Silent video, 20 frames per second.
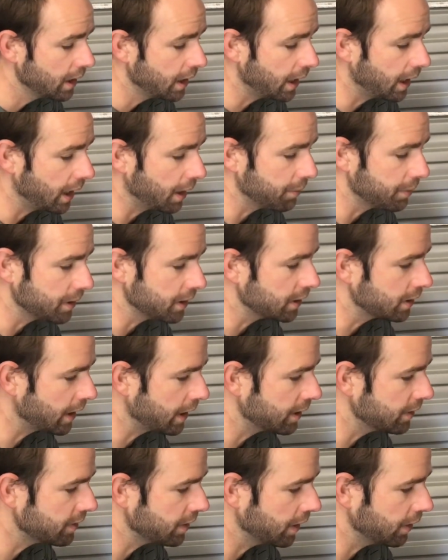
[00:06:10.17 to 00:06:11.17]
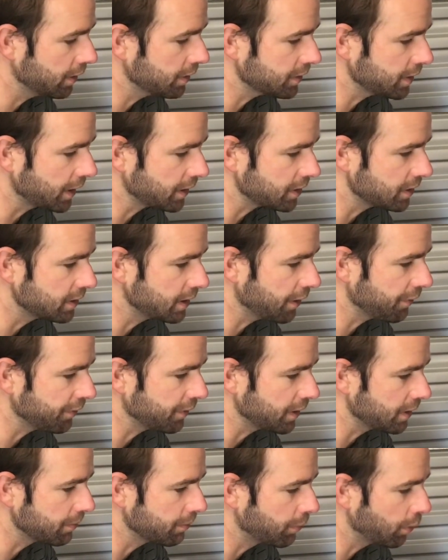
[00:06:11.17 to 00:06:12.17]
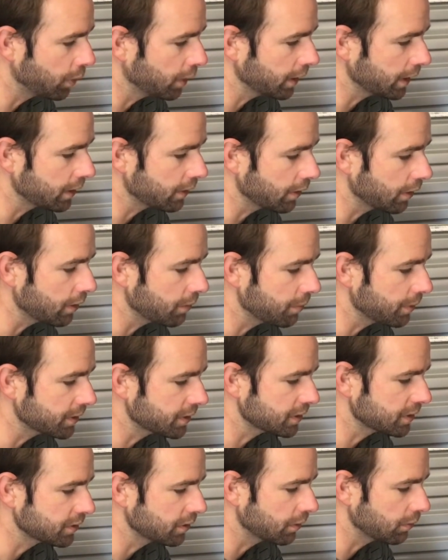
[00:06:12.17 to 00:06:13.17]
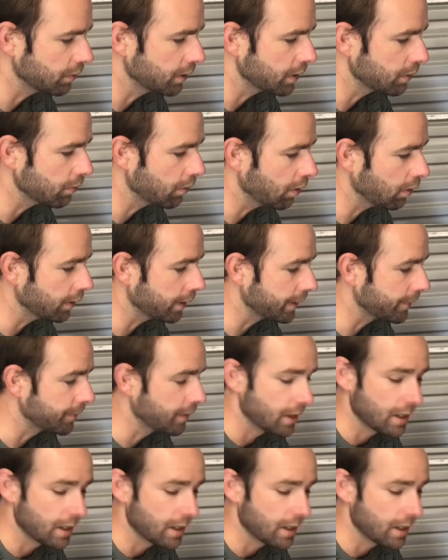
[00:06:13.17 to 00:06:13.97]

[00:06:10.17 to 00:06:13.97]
but you can tell it's actually definitely boiling though, but it's just not really rolling.